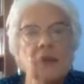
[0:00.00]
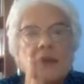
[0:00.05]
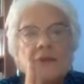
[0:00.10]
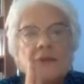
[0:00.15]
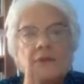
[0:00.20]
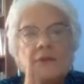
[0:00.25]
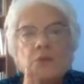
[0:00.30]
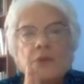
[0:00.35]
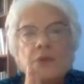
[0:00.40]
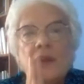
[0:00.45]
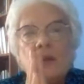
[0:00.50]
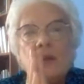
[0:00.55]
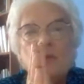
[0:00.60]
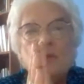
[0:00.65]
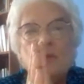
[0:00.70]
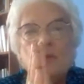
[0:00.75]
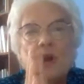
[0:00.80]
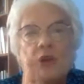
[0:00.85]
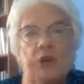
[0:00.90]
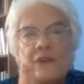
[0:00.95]

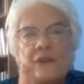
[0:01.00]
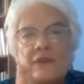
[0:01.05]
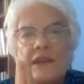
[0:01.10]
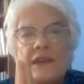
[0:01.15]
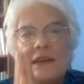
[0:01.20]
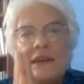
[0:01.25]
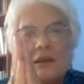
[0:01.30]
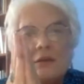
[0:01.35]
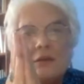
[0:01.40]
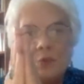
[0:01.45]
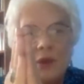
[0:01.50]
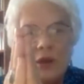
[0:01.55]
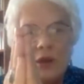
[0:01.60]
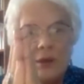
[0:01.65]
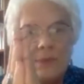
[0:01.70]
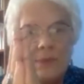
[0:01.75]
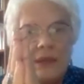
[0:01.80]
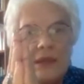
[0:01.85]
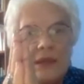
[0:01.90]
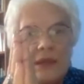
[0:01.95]
we are seeking
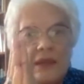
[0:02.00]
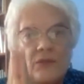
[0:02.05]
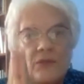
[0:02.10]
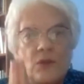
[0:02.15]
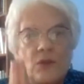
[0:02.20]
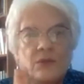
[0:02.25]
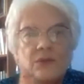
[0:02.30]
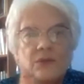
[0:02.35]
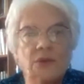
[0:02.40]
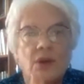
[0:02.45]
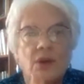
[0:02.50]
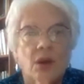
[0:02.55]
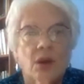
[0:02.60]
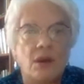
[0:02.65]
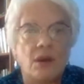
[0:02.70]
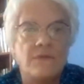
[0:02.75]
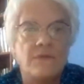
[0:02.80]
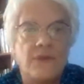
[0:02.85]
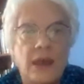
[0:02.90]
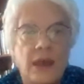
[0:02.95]
well-being, and those are
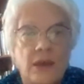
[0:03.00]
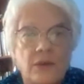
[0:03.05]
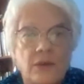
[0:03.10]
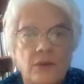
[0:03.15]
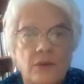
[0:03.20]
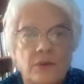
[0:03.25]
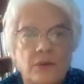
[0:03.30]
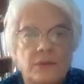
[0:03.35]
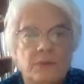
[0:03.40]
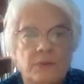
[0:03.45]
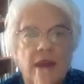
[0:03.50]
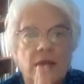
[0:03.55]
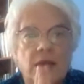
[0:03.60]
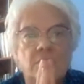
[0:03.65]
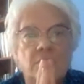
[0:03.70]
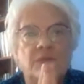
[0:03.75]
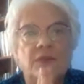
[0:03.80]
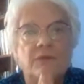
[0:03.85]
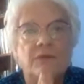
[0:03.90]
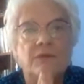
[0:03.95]
our
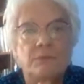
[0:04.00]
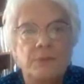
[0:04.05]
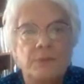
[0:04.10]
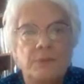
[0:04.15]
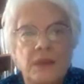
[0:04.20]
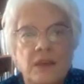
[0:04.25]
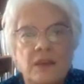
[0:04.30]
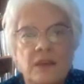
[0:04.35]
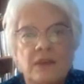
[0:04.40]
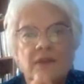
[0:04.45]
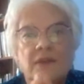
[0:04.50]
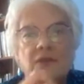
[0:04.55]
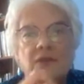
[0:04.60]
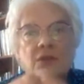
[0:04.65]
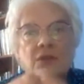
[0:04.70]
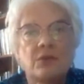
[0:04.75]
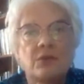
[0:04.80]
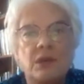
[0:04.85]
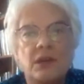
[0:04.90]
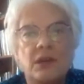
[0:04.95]
values of peace,
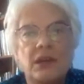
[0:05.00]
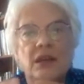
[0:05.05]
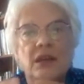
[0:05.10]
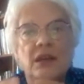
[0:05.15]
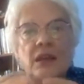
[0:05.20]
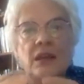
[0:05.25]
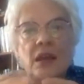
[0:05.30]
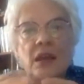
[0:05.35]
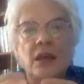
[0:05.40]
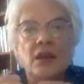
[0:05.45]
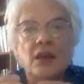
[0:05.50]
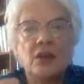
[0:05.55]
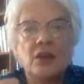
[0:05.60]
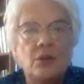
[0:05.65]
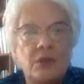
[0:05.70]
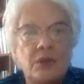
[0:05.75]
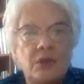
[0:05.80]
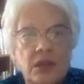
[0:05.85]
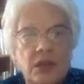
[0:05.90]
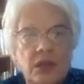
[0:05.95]
unity,
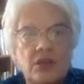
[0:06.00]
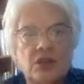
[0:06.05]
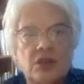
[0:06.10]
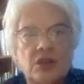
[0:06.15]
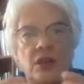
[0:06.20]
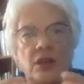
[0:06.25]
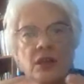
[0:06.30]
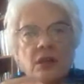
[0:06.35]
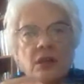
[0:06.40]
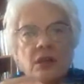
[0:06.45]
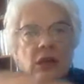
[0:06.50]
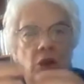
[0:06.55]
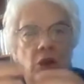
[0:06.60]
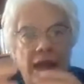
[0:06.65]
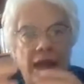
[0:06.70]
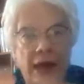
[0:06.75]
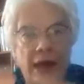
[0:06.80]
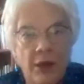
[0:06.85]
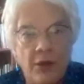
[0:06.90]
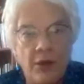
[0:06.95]
cohesion,
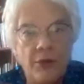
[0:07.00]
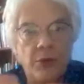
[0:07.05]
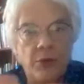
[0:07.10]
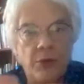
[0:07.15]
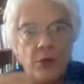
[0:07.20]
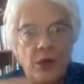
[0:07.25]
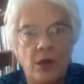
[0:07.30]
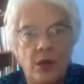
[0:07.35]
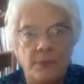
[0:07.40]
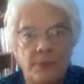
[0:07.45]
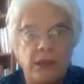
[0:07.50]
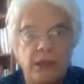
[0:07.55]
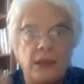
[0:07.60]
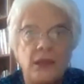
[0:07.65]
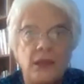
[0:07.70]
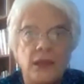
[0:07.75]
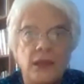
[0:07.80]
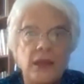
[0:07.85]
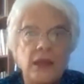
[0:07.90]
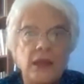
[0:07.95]
health,
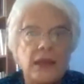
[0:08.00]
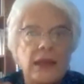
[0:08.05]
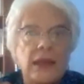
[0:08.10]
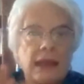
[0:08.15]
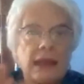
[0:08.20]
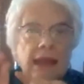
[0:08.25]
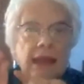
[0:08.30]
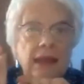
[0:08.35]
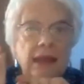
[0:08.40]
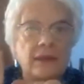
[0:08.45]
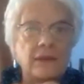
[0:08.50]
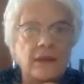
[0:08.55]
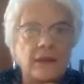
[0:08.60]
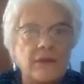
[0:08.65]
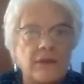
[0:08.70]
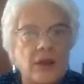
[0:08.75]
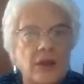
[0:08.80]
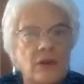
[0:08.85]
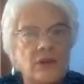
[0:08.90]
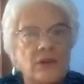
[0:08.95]
well-being. And
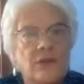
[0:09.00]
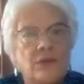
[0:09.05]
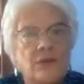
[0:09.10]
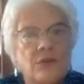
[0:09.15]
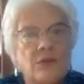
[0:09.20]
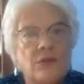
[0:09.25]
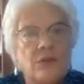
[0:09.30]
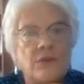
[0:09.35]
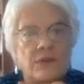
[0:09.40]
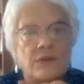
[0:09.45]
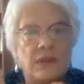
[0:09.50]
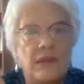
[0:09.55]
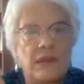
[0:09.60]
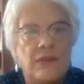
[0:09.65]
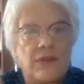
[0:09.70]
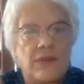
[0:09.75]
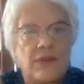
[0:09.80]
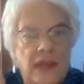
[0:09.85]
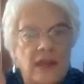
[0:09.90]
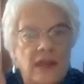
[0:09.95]
there are certain
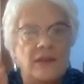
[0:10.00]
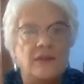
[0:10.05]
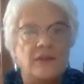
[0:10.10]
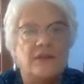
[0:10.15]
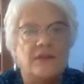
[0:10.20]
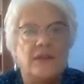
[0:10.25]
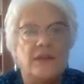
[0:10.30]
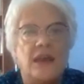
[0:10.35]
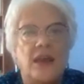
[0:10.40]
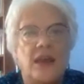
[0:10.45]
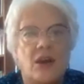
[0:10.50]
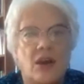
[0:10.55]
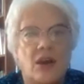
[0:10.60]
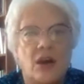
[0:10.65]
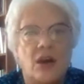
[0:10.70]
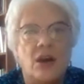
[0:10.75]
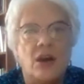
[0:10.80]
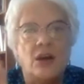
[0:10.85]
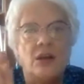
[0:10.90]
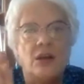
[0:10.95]
things that
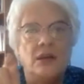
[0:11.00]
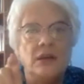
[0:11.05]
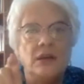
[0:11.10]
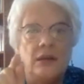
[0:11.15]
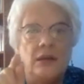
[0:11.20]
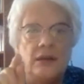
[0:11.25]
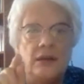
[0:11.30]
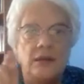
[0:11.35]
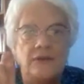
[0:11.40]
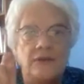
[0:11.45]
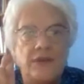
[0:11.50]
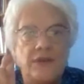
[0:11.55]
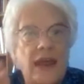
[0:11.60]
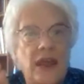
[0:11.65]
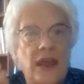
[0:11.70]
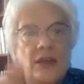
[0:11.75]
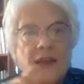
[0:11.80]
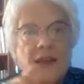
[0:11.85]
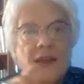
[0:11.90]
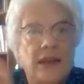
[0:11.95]
are
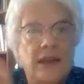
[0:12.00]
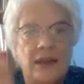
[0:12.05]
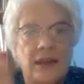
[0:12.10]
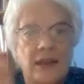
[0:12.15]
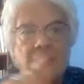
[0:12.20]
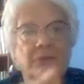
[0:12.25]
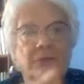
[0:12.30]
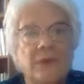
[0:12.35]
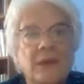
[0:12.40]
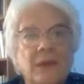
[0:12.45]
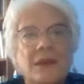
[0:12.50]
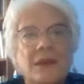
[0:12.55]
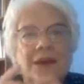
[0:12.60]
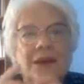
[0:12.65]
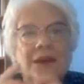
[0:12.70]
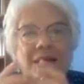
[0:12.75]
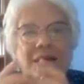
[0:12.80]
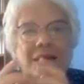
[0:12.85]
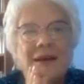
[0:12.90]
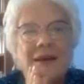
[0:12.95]
violating
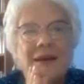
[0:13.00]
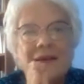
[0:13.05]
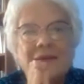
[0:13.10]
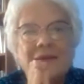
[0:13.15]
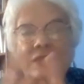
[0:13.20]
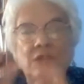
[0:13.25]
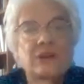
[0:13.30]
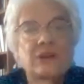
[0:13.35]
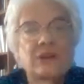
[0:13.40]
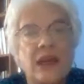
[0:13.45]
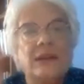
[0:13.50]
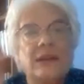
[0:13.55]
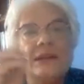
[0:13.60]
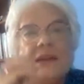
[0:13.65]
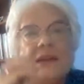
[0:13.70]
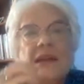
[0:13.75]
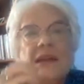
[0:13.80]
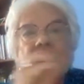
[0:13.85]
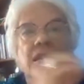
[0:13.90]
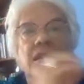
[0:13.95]
us. They're not
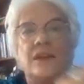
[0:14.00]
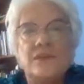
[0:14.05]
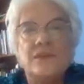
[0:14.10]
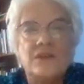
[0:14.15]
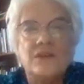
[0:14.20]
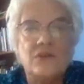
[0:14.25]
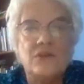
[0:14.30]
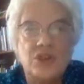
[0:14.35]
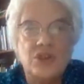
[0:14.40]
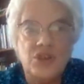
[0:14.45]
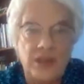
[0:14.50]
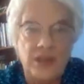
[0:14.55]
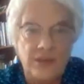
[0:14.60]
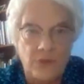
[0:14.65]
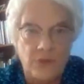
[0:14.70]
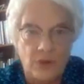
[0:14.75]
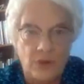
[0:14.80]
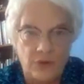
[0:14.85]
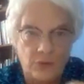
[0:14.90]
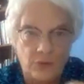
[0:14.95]
leading us to
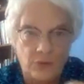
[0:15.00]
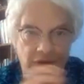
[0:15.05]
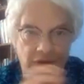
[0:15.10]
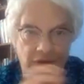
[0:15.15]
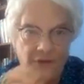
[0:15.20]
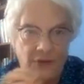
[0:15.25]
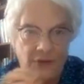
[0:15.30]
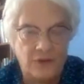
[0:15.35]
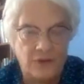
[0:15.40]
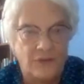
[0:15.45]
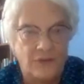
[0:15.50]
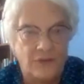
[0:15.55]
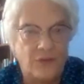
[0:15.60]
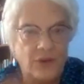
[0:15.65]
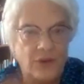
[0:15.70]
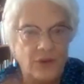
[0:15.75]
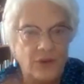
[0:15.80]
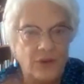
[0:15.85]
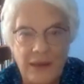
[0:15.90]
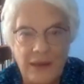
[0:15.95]
achieve those results. For
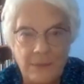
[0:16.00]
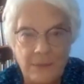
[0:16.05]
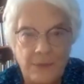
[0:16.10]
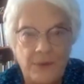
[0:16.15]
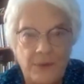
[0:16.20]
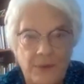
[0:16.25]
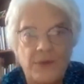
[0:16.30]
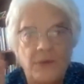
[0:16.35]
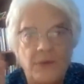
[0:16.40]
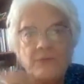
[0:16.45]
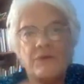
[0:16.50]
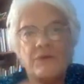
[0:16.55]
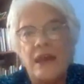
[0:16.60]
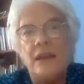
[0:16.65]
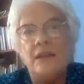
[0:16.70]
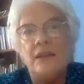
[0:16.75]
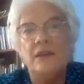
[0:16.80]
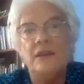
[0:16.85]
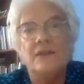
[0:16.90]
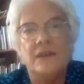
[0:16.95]
example,
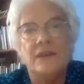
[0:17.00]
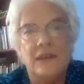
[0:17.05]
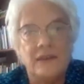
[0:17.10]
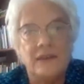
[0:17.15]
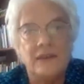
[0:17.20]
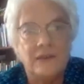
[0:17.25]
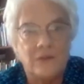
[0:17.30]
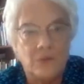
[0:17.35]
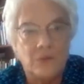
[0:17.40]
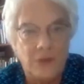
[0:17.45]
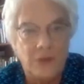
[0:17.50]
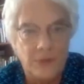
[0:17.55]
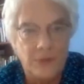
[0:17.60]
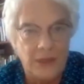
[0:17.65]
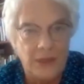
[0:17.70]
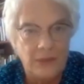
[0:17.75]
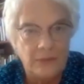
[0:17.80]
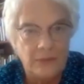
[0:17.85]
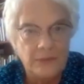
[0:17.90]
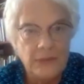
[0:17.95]
violence against
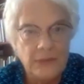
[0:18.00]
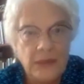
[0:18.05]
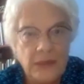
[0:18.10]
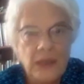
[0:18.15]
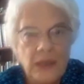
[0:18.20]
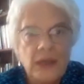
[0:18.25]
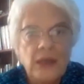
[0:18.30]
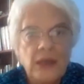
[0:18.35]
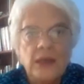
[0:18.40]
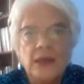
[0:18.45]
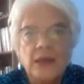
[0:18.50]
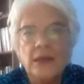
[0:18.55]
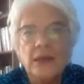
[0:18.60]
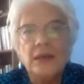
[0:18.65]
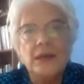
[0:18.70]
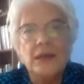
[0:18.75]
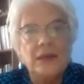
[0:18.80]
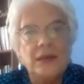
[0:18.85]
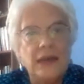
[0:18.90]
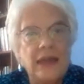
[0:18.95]
women.
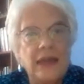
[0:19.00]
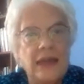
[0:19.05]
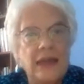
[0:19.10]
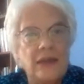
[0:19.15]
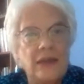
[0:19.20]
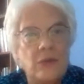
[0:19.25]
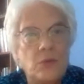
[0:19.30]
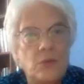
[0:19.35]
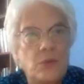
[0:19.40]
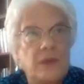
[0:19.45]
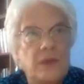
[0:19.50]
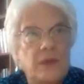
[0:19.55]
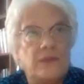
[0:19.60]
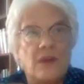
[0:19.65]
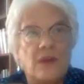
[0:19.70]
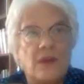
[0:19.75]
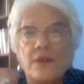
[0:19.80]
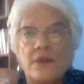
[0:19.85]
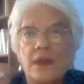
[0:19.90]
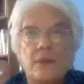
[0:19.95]
And we
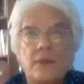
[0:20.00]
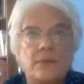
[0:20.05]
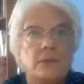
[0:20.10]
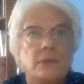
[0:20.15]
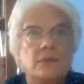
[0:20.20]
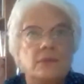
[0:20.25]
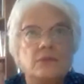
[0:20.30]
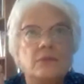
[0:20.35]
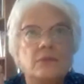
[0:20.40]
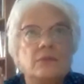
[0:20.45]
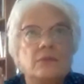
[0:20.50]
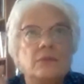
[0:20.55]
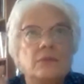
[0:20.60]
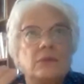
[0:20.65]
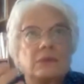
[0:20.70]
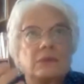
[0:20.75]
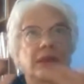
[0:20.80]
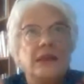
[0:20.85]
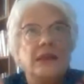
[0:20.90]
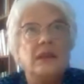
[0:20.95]
saw them
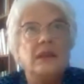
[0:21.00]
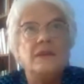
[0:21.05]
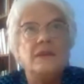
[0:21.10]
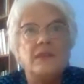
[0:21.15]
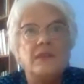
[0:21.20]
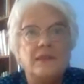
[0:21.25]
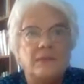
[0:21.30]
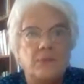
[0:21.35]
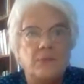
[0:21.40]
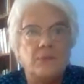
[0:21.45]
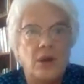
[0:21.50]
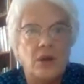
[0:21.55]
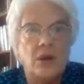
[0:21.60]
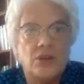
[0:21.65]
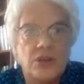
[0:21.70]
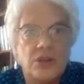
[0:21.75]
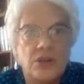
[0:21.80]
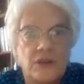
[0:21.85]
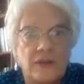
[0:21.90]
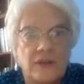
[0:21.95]
leading these
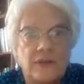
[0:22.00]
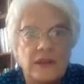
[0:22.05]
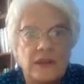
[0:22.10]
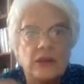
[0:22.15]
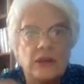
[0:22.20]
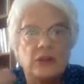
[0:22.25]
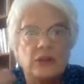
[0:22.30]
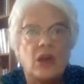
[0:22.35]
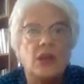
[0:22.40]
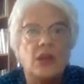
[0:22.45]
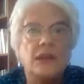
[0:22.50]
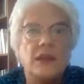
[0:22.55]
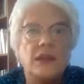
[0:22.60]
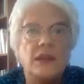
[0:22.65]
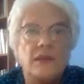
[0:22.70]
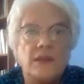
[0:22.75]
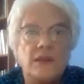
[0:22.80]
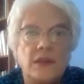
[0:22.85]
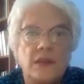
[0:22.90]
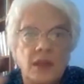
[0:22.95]
marches and
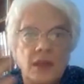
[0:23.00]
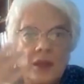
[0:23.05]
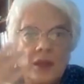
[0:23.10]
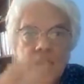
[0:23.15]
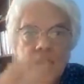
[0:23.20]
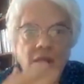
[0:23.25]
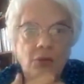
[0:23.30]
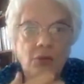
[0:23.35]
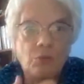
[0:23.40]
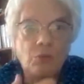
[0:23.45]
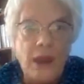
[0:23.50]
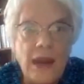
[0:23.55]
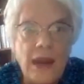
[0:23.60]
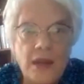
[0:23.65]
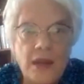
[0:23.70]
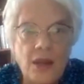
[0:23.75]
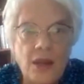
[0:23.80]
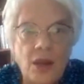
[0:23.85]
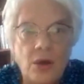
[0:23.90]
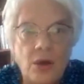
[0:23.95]
calling in the
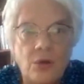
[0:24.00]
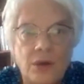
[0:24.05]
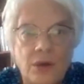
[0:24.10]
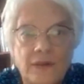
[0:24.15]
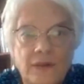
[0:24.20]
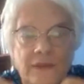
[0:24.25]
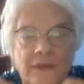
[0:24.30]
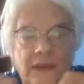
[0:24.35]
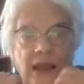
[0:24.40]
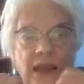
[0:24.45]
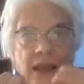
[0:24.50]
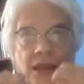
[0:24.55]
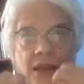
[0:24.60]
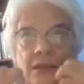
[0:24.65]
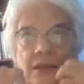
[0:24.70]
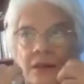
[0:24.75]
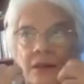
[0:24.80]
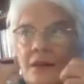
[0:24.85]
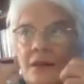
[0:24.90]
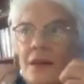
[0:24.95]
radio and
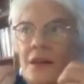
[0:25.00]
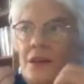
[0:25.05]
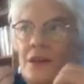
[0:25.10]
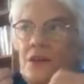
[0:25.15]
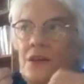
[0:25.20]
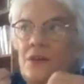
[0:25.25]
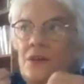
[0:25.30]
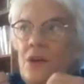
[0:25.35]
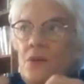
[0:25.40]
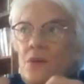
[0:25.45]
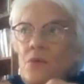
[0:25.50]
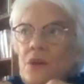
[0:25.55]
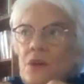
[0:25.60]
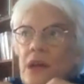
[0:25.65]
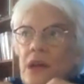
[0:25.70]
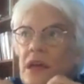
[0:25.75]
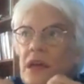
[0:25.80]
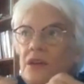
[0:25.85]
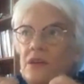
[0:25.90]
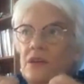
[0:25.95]
saying, we're
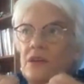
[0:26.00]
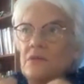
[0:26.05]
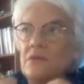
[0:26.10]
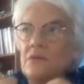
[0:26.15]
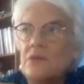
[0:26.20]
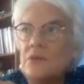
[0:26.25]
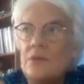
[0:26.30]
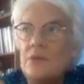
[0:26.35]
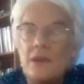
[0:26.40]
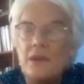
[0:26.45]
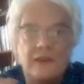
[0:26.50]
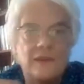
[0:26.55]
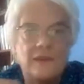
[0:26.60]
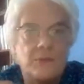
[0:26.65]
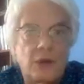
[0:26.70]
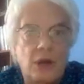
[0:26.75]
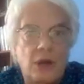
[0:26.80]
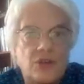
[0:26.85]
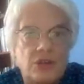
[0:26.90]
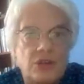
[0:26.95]
not doing
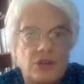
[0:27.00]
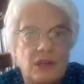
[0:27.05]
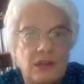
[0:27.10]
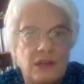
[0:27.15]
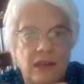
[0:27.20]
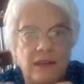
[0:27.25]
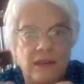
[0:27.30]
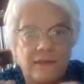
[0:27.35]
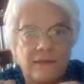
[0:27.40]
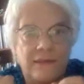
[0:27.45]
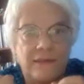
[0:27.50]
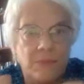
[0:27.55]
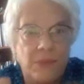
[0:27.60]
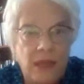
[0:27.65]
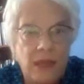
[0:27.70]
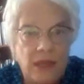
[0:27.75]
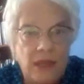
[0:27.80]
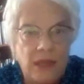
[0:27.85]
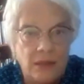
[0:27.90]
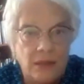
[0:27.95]
this march against
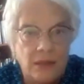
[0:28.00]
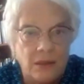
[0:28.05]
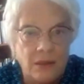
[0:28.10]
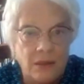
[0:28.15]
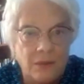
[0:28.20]
men.